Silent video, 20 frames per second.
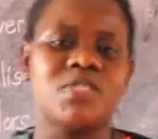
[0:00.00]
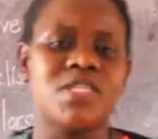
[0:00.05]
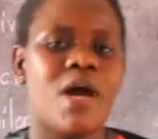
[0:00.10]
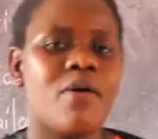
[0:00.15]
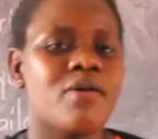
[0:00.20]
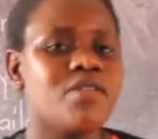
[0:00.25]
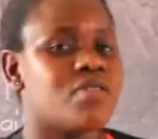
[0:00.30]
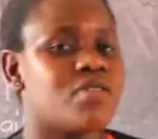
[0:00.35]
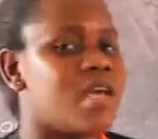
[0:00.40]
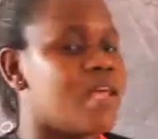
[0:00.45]

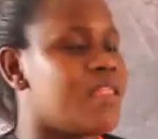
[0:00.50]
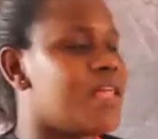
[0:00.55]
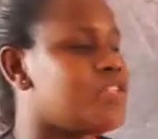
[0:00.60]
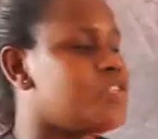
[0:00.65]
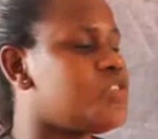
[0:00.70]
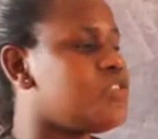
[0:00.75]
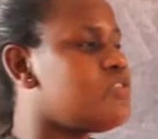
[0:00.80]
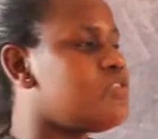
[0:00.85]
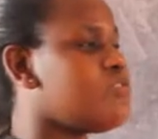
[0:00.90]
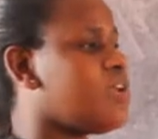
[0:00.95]
All together,
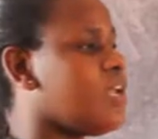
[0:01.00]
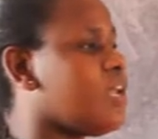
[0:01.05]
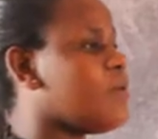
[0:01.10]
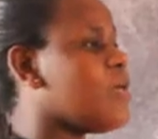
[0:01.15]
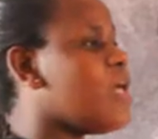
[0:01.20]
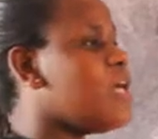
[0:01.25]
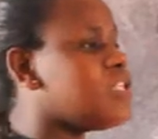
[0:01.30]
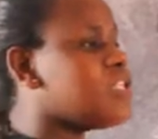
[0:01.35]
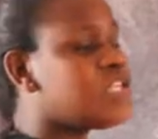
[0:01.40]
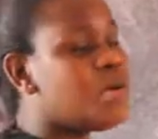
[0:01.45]
children.
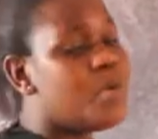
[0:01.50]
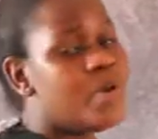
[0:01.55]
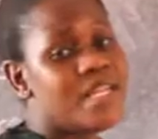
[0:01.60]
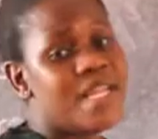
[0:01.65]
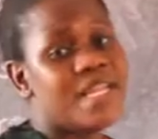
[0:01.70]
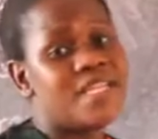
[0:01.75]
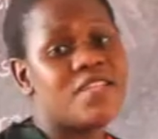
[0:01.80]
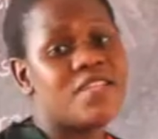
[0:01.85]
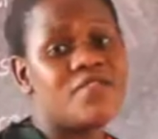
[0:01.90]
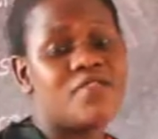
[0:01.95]
So when
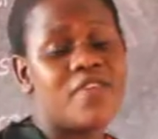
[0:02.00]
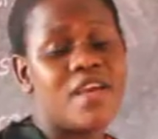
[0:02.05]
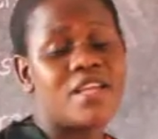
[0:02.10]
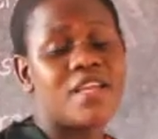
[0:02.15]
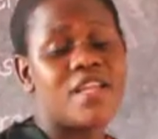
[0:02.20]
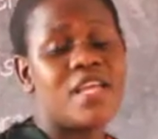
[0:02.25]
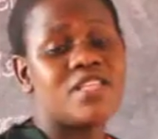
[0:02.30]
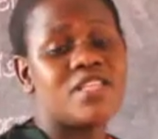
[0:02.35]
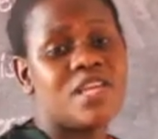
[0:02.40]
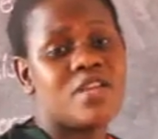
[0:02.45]
they
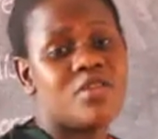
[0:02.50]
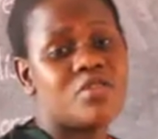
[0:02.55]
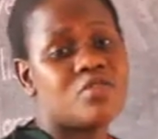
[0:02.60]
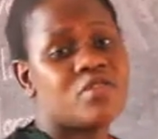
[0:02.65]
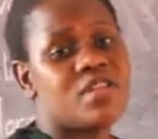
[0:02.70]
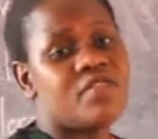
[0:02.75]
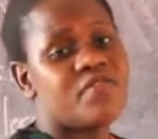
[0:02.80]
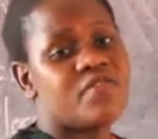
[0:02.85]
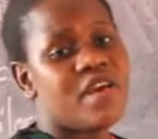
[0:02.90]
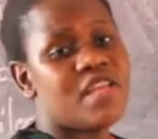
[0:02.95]
tell you
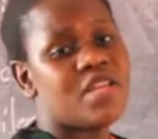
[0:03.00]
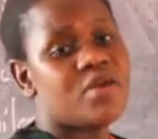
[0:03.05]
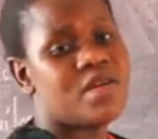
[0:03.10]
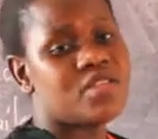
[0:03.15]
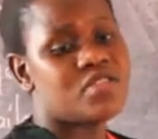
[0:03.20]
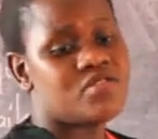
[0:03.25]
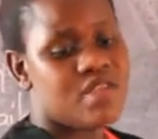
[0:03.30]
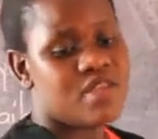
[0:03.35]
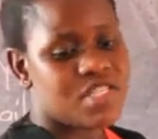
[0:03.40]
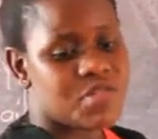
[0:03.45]
to define
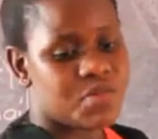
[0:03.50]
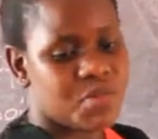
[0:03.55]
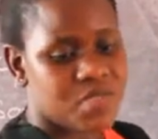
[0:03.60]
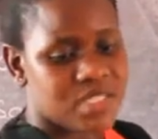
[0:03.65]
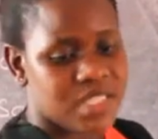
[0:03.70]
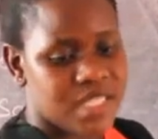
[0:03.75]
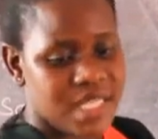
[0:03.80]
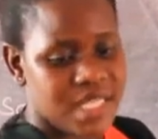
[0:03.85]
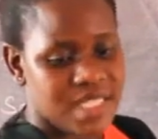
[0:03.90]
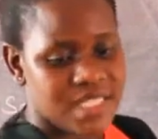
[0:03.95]
what
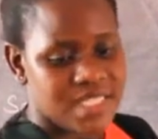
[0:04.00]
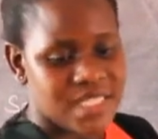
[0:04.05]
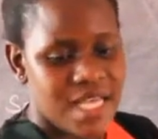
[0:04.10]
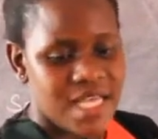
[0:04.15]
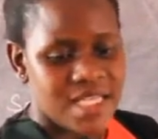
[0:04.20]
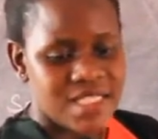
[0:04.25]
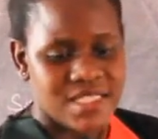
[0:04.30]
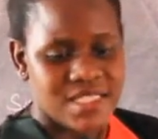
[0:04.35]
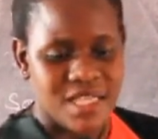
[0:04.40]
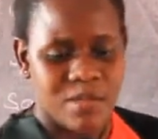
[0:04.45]
transport is,
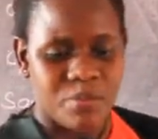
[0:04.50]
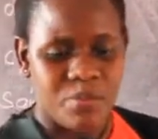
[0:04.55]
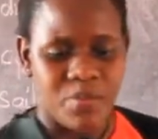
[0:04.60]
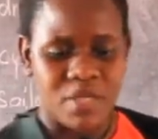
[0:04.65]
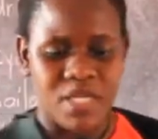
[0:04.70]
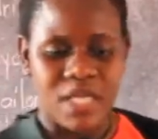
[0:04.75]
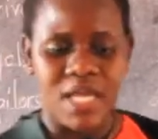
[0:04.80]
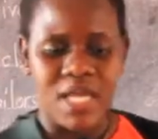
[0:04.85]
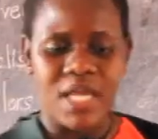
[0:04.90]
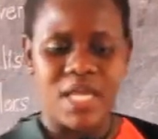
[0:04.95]

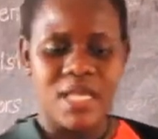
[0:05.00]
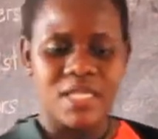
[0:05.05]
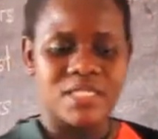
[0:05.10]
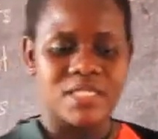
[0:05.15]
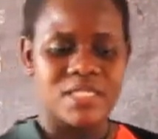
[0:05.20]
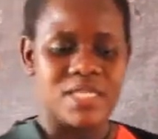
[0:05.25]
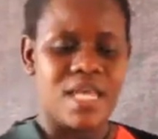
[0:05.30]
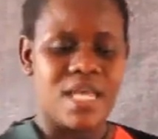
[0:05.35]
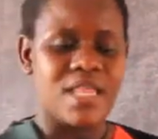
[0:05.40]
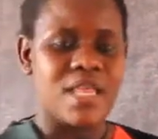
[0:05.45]
simply
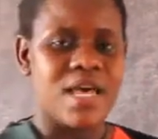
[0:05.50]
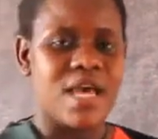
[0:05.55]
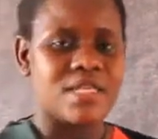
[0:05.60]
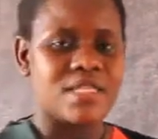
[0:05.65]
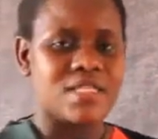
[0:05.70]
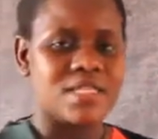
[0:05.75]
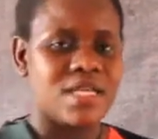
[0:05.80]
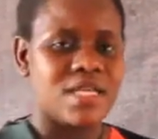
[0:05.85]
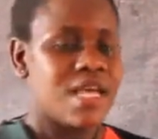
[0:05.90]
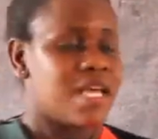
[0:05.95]
say
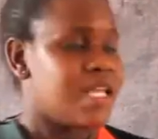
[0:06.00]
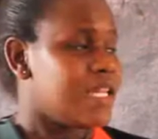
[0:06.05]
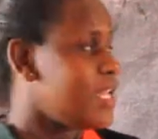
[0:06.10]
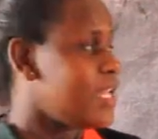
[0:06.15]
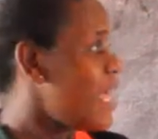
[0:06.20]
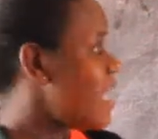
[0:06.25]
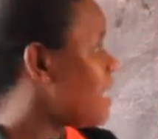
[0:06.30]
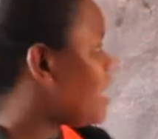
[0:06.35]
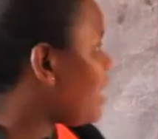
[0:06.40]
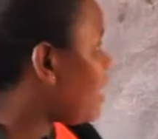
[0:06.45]
that.
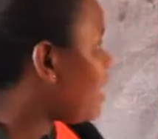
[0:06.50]
Then